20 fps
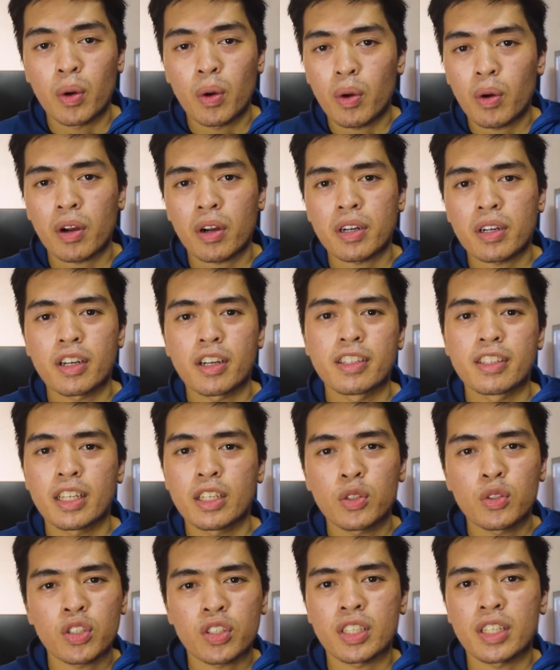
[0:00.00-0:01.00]
Or did
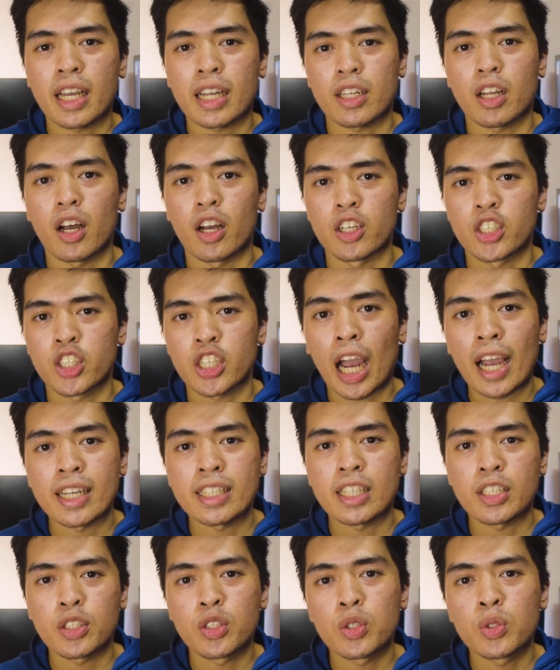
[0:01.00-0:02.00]
you just get a
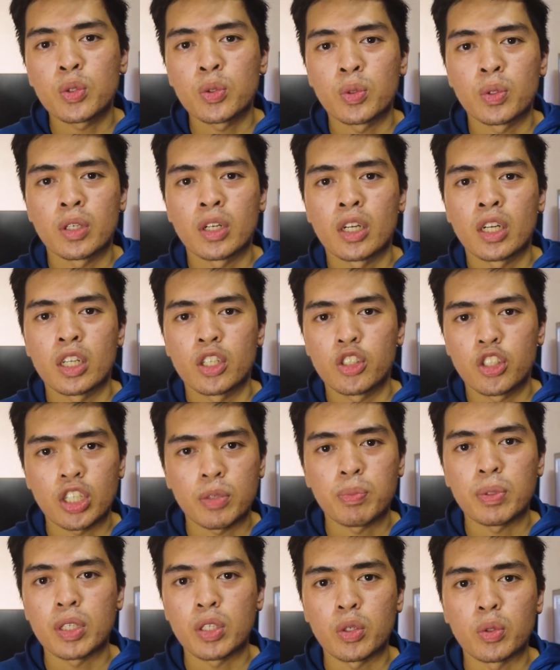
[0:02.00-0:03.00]
shiny new
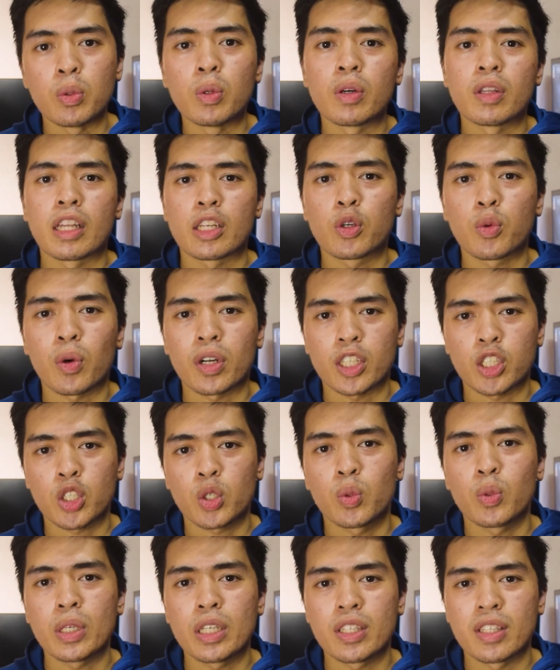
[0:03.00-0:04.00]
GPU that you want to
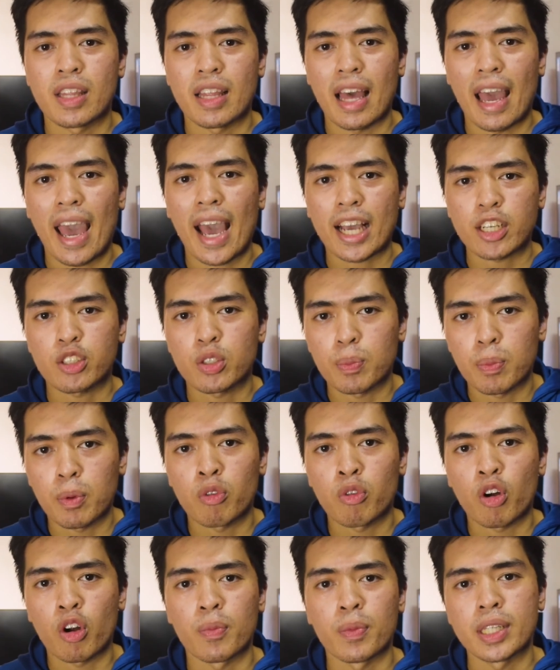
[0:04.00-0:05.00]
squeeze extra
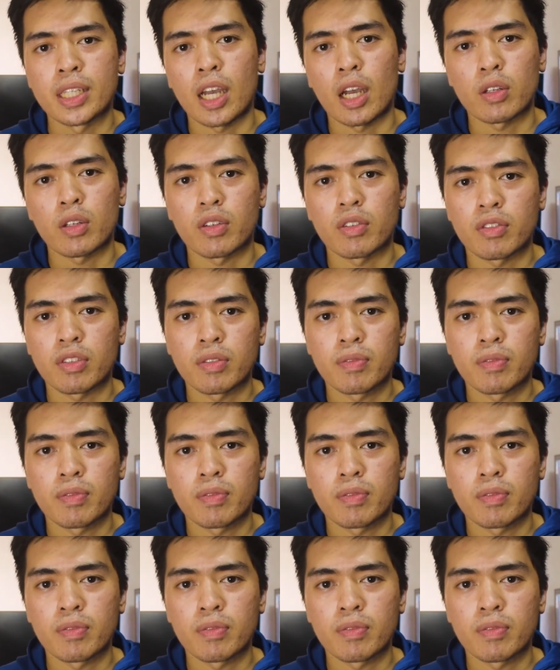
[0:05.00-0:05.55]
performance out of?